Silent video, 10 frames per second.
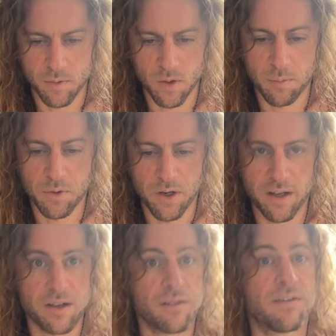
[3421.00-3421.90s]
We're up to
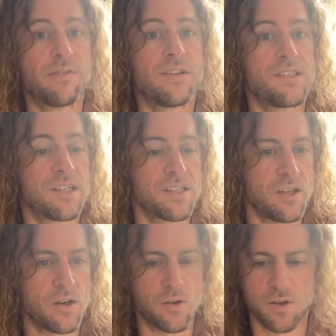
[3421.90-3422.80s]
156
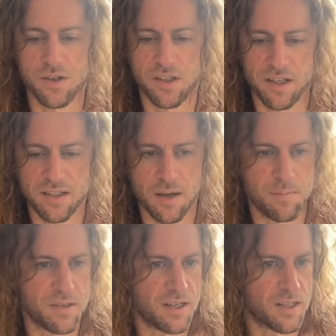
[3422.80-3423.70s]
users. That's up
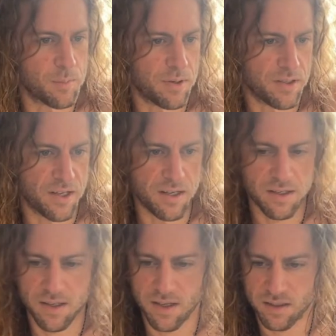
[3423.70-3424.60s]

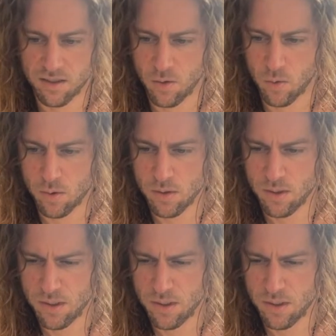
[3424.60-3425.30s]
6%. That's cool.